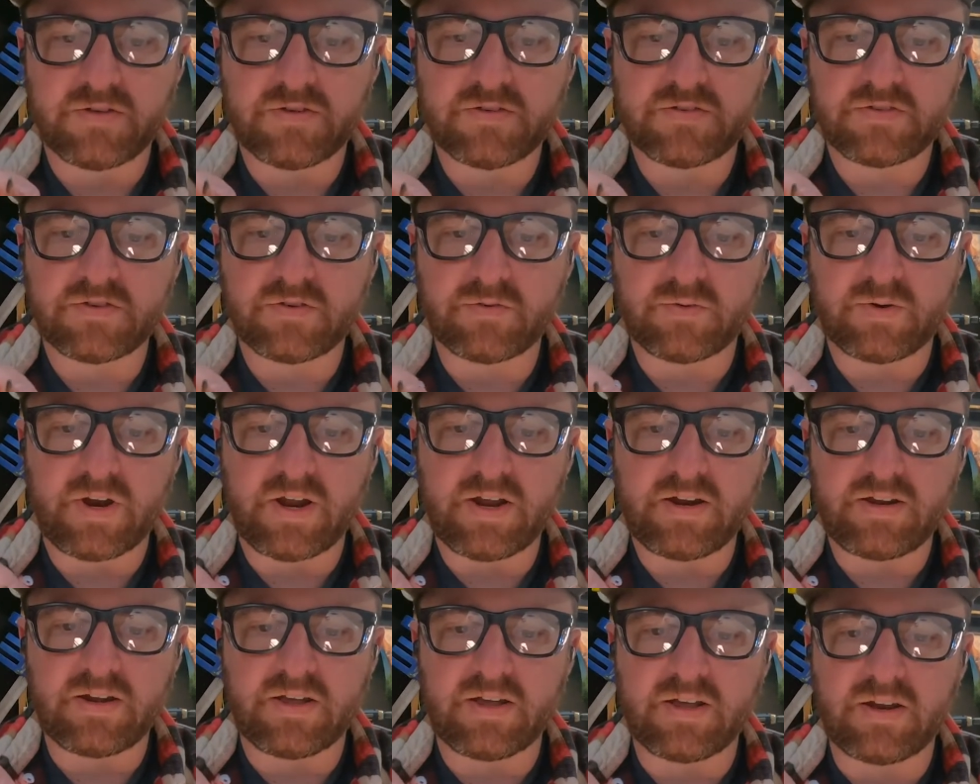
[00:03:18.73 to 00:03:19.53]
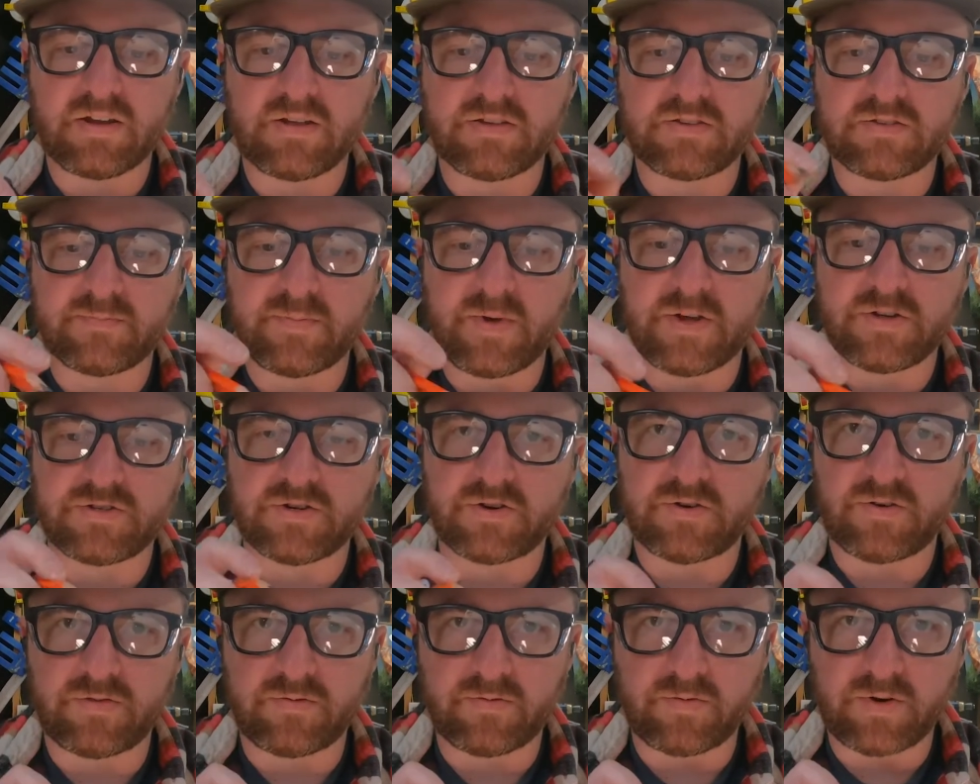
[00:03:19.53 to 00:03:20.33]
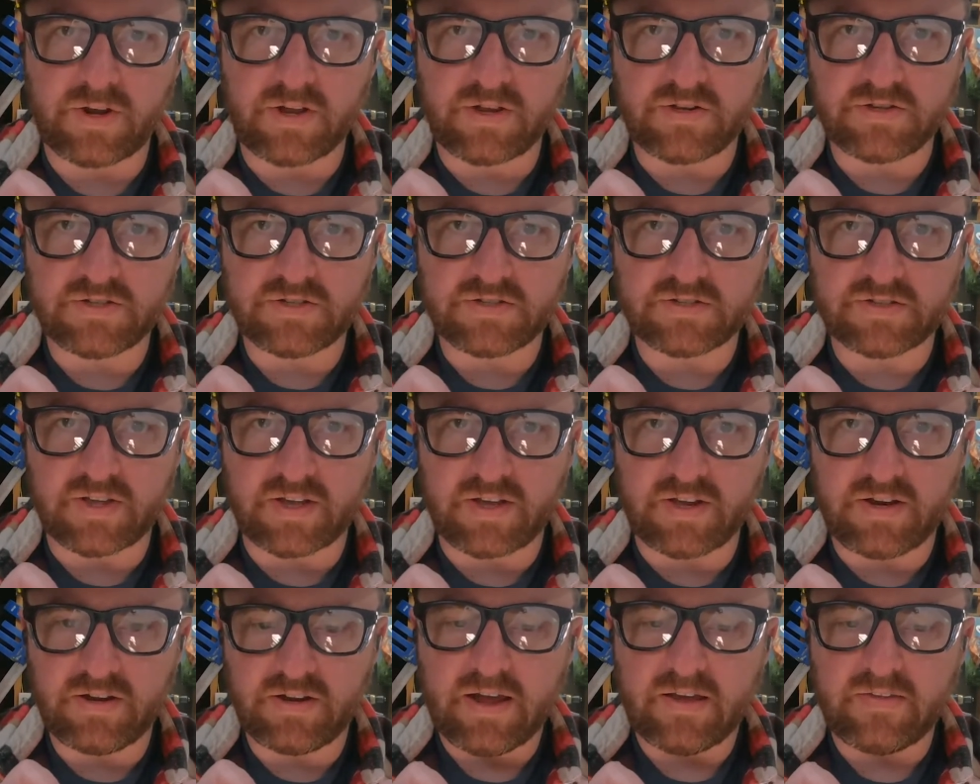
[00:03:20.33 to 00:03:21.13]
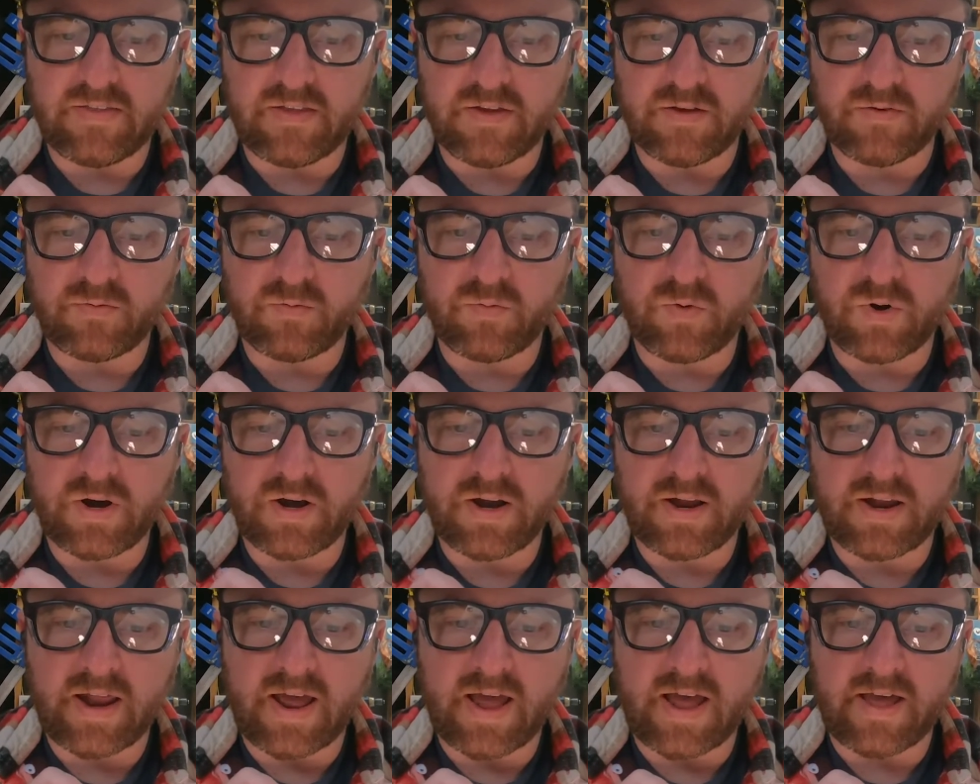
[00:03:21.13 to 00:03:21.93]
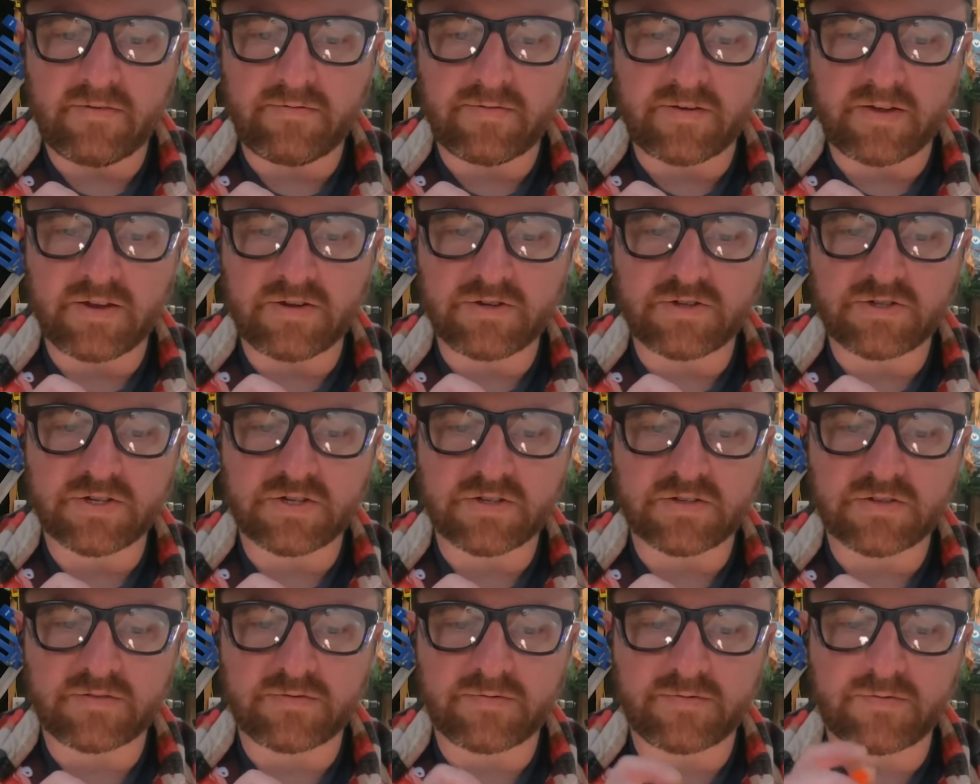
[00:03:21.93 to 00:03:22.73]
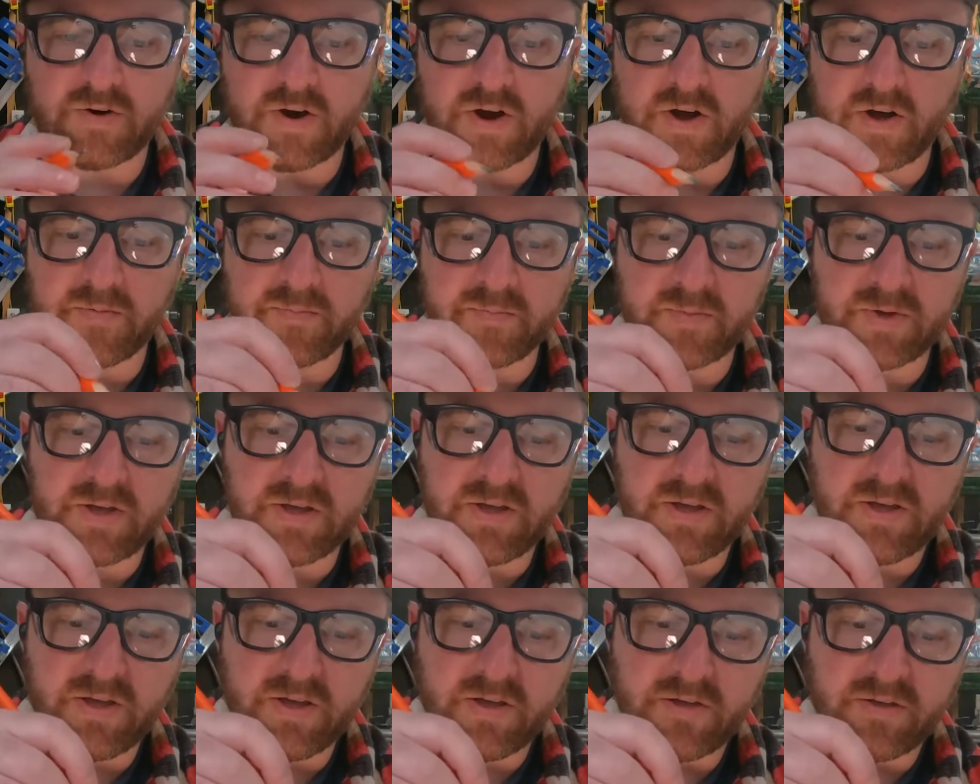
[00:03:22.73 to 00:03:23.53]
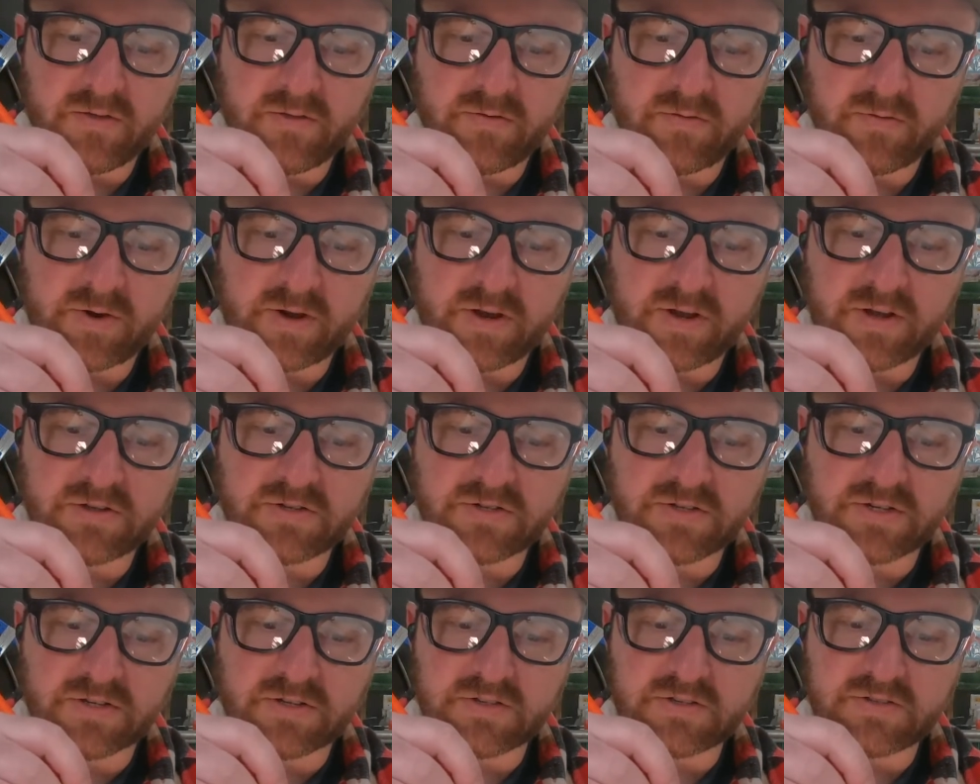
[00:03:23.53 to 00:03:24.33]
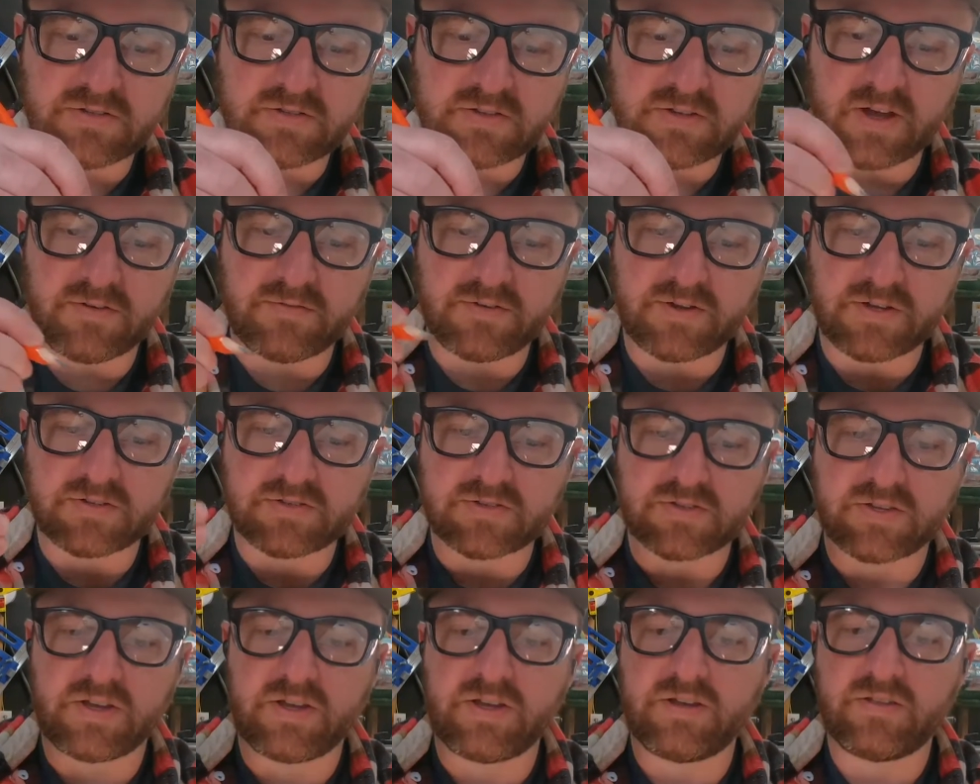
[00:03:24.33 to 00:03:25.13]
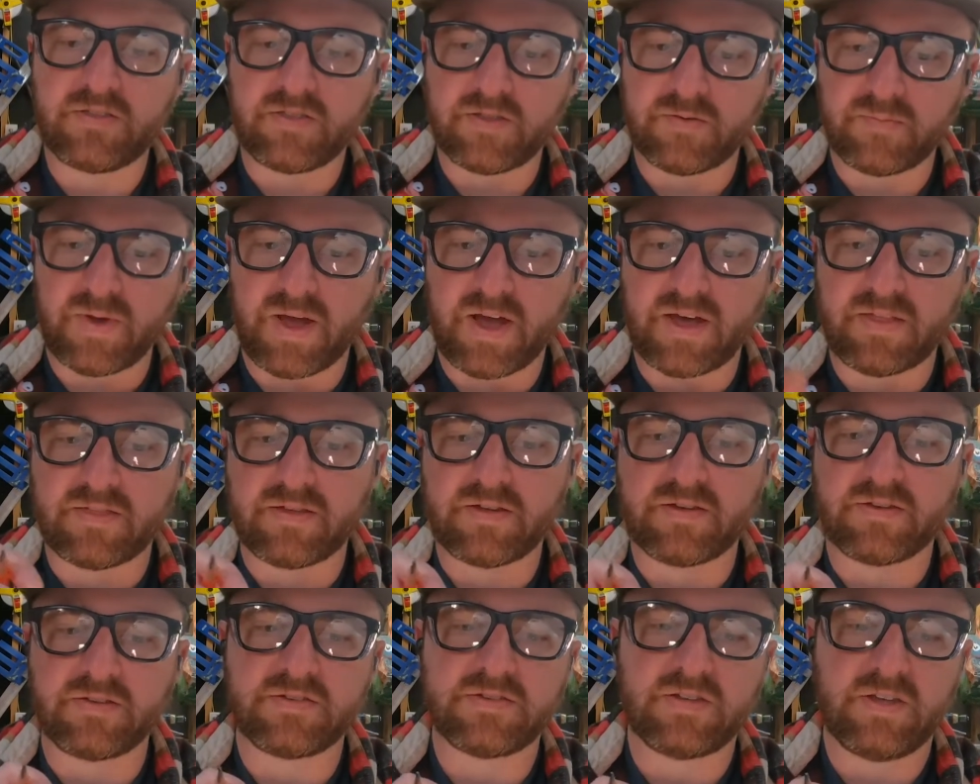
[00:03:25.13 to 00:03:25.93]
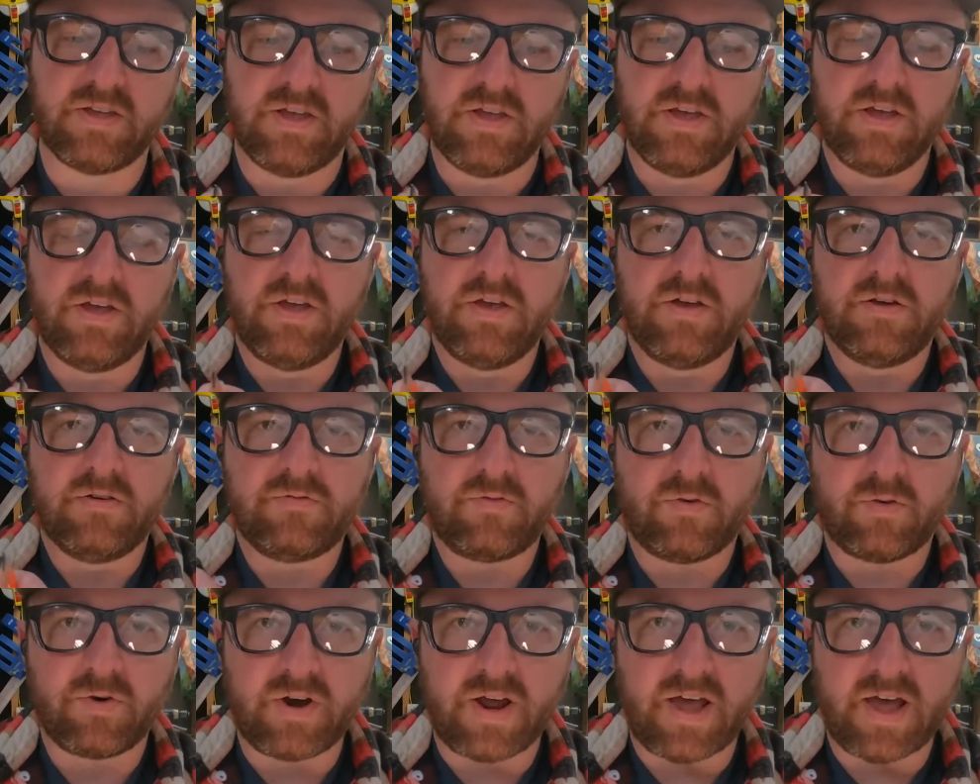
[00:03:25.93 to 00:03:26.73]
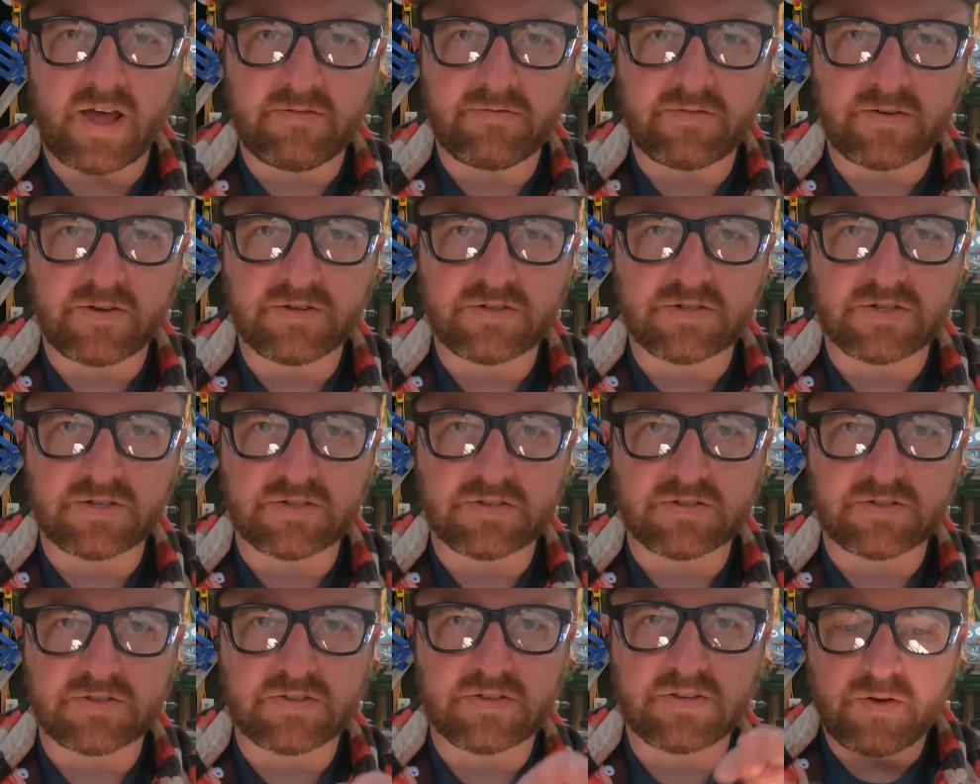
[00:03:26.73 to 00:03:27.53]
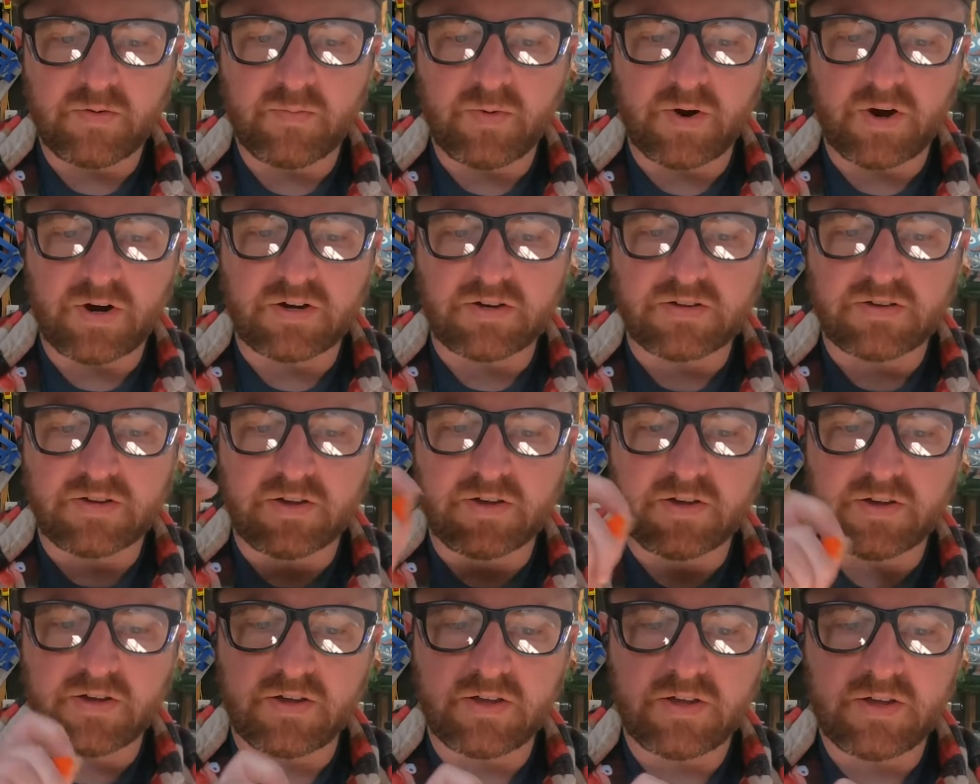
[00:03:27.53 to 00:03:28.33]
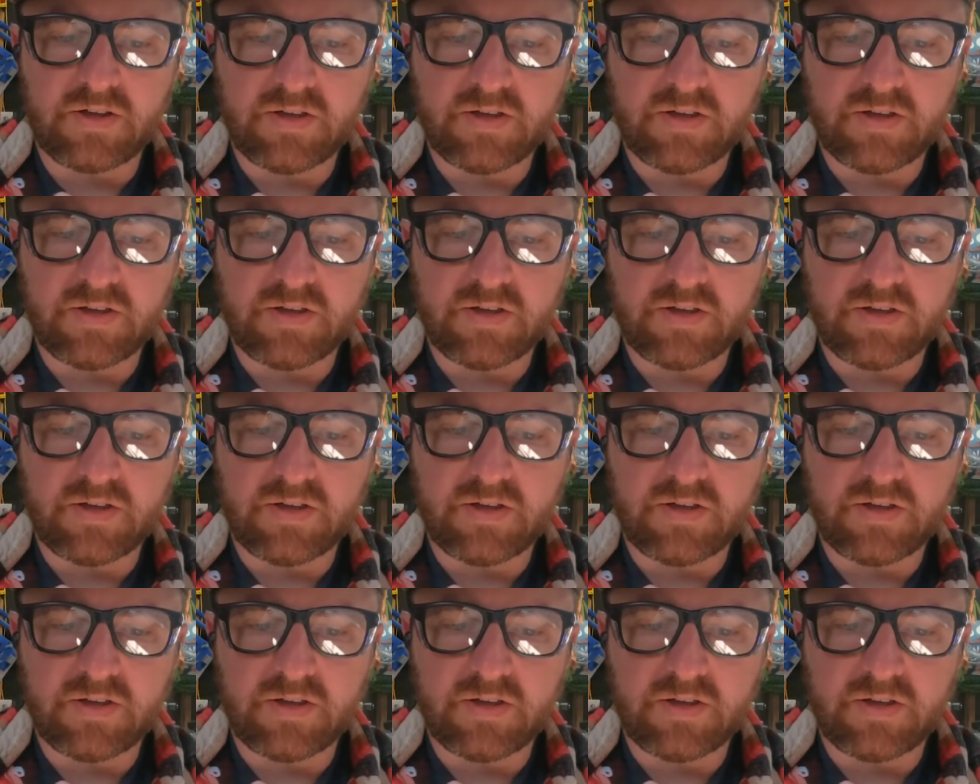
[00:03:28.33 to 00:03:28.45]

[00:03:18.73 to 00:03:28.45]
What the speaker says: So what I did is measure 3 inches in and then 1.5 inches from 3 inches. Obviously, the math is 4.5 inches. We marked a